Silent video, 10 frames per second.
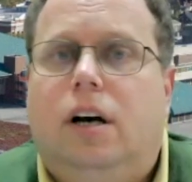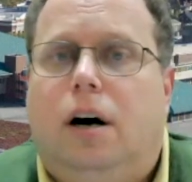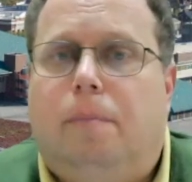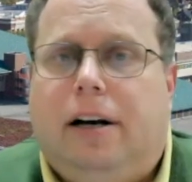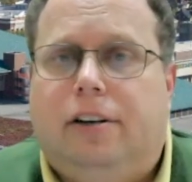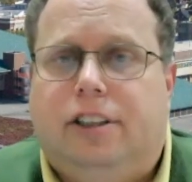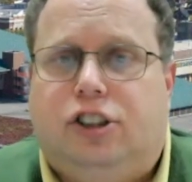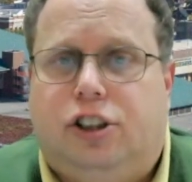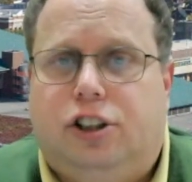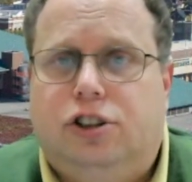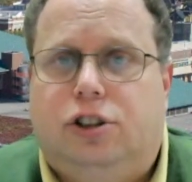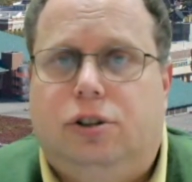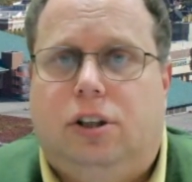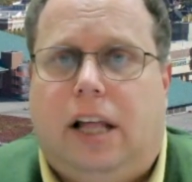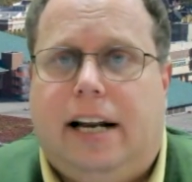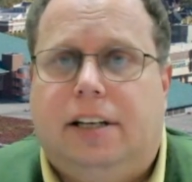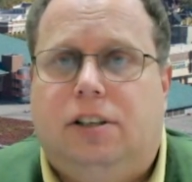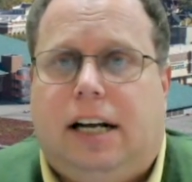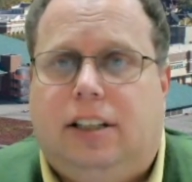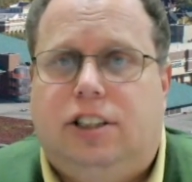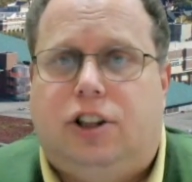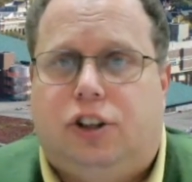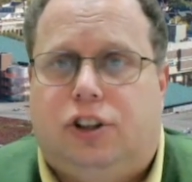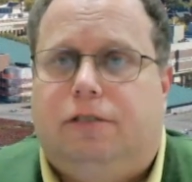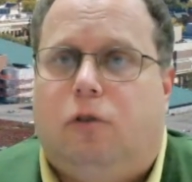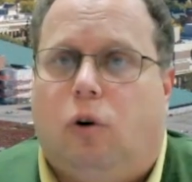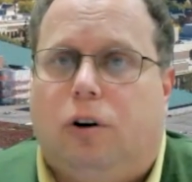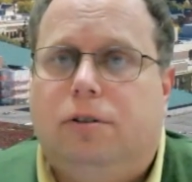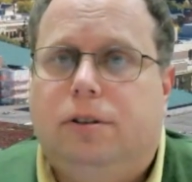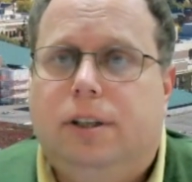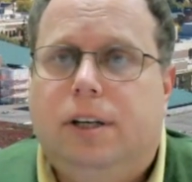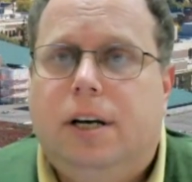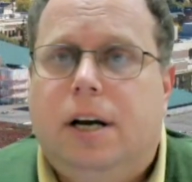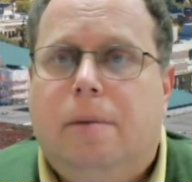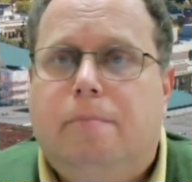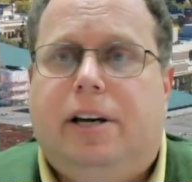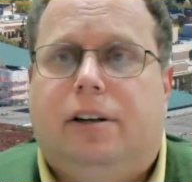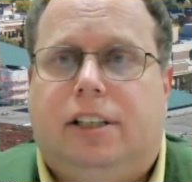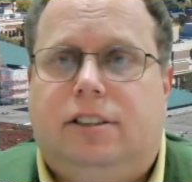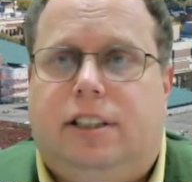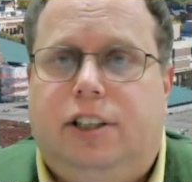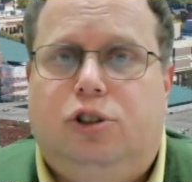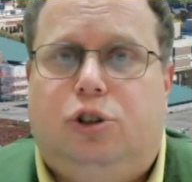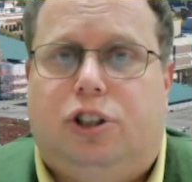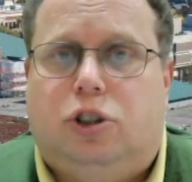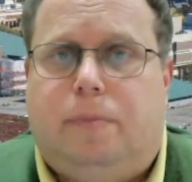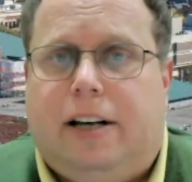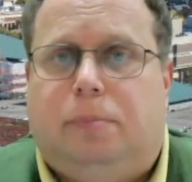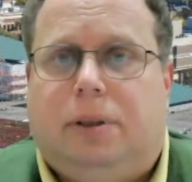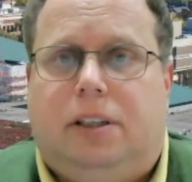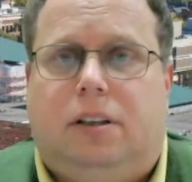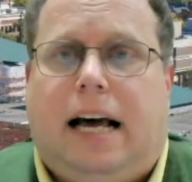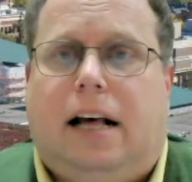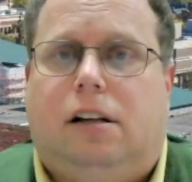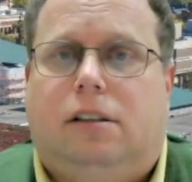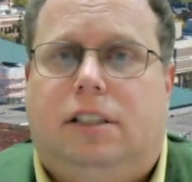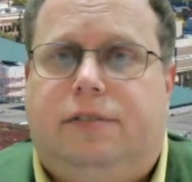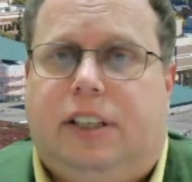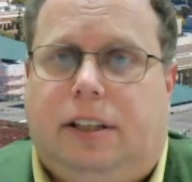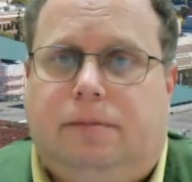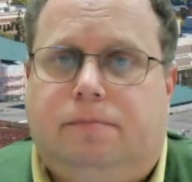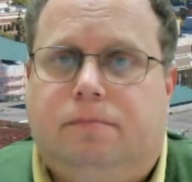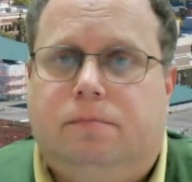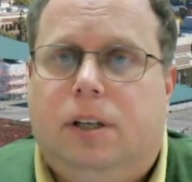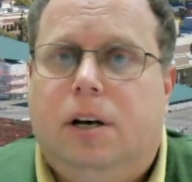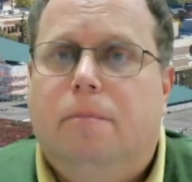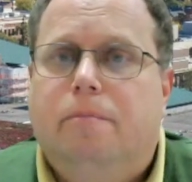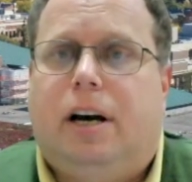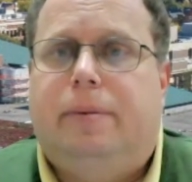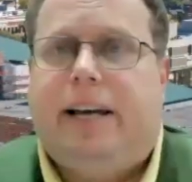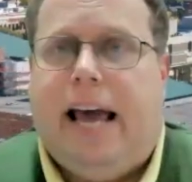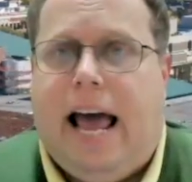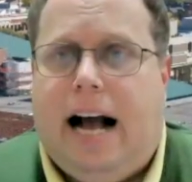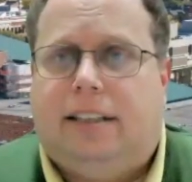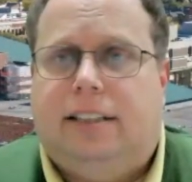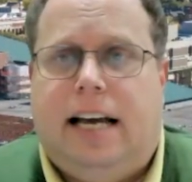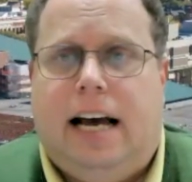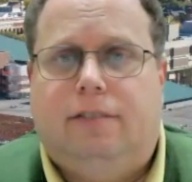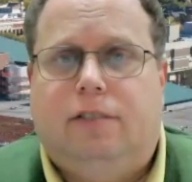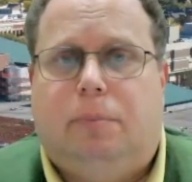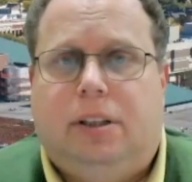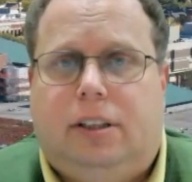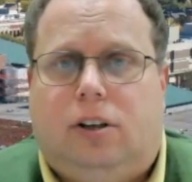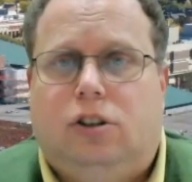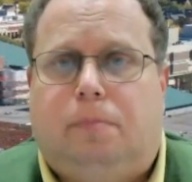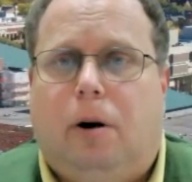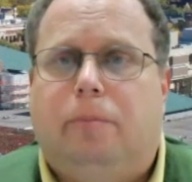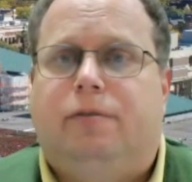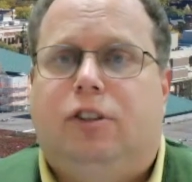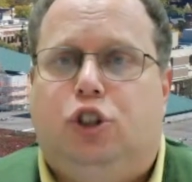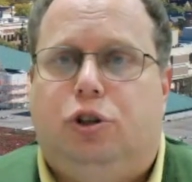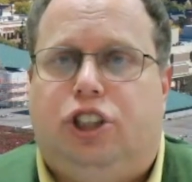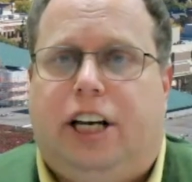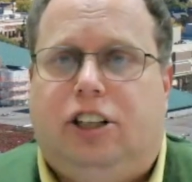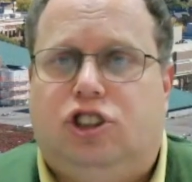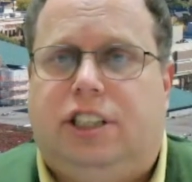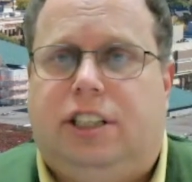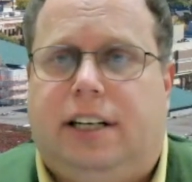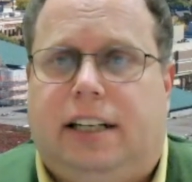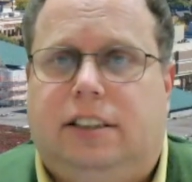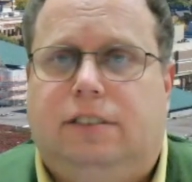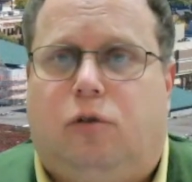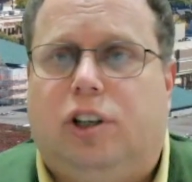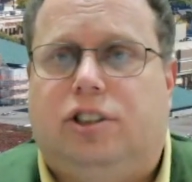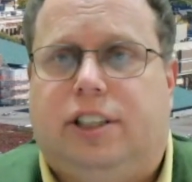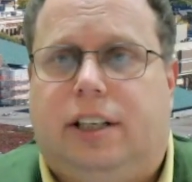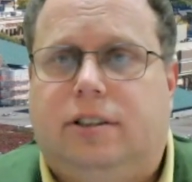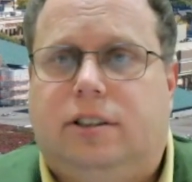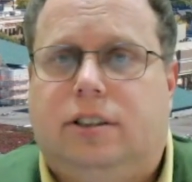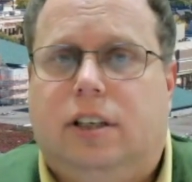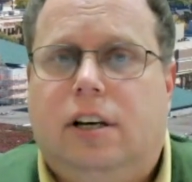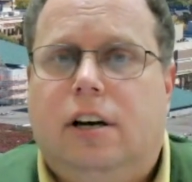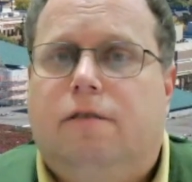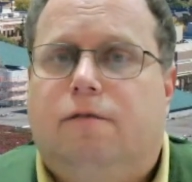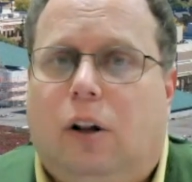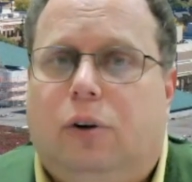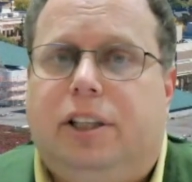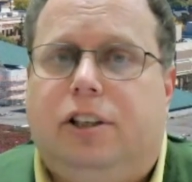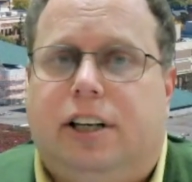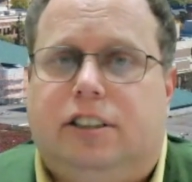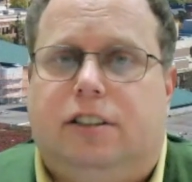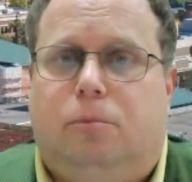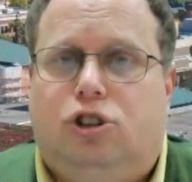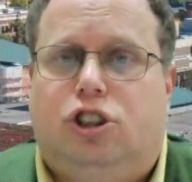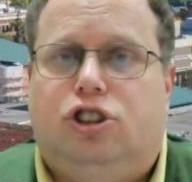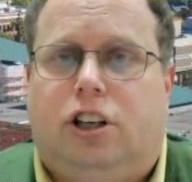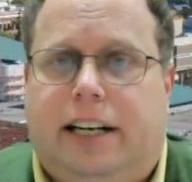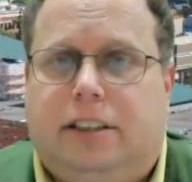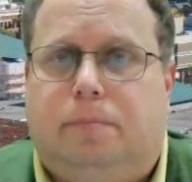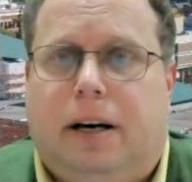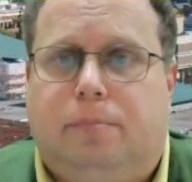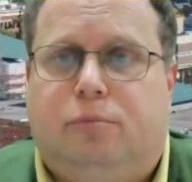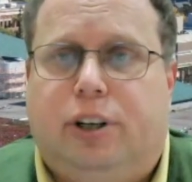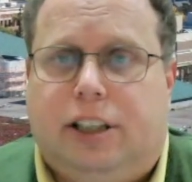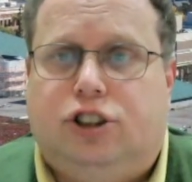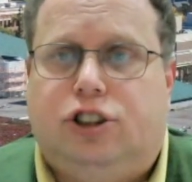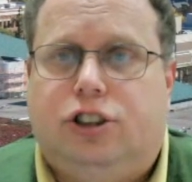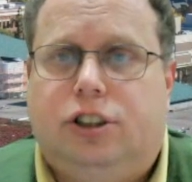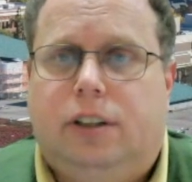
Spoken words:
Upon her return to the land in 1934, Meir continued to expand her political activity, becoming acting head of the political department of the Jewish Agency in 1946, following the arrest of Moshe Sharet by the British,